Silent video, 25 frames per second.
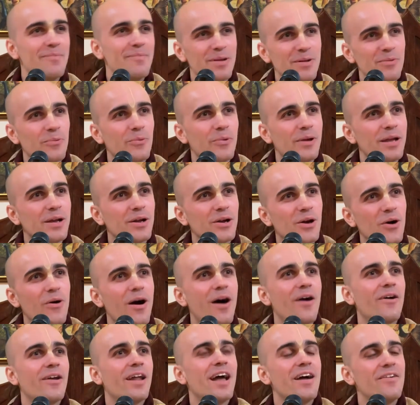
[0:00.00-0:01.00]
I mean, we go
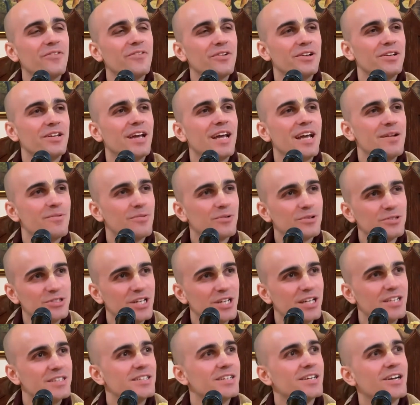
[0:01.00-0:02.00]
out every day and we're
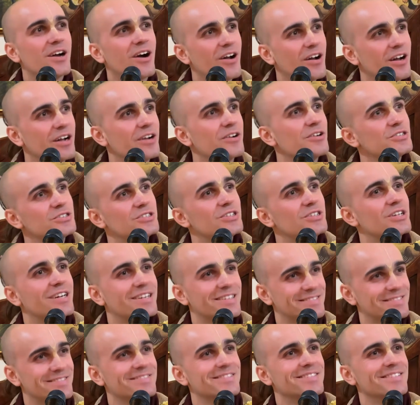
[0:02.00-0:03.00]
chanting Hare
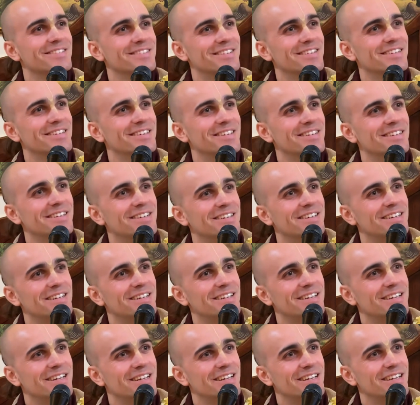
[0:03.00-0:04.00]
Krishna
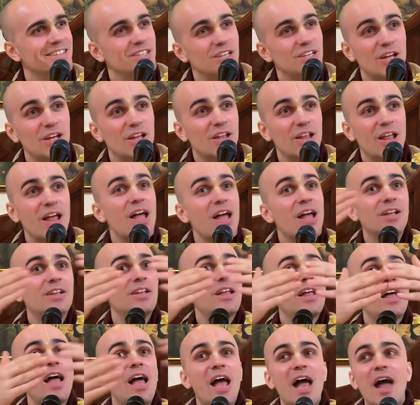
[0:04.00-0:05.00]
to
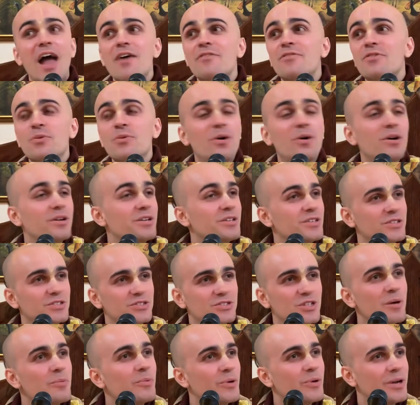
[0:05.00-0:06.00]
everyone in the
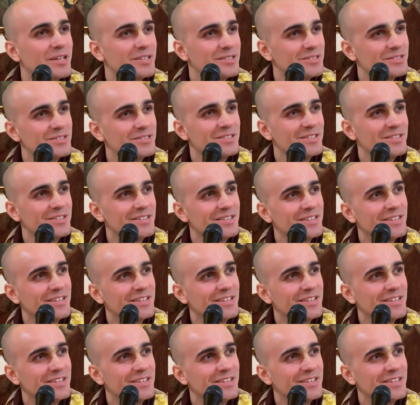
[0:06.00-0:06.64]
subways.